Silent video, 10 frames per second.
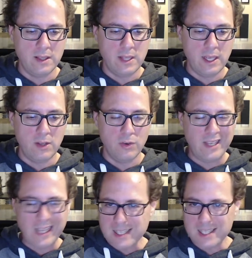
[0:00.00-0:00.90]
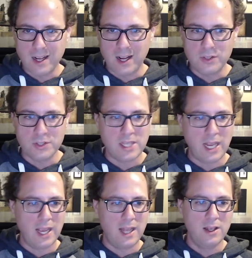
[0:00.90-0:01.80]
are easy to
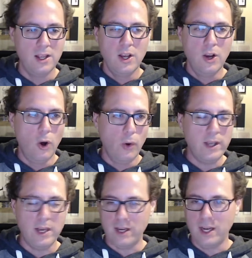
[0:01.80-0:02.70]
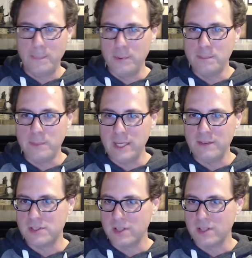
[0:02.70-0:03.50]
understand. Only get a couple beefs.